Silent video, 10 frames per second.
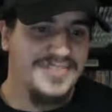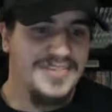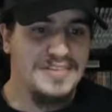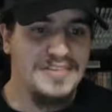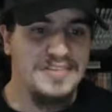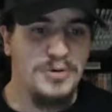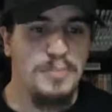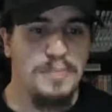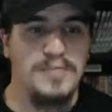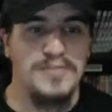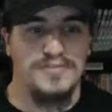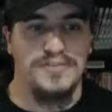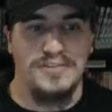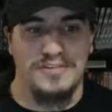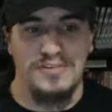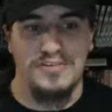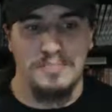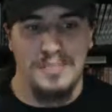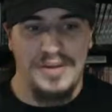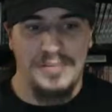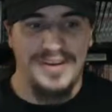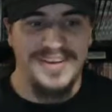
He's got the whole pelvic thrust beam.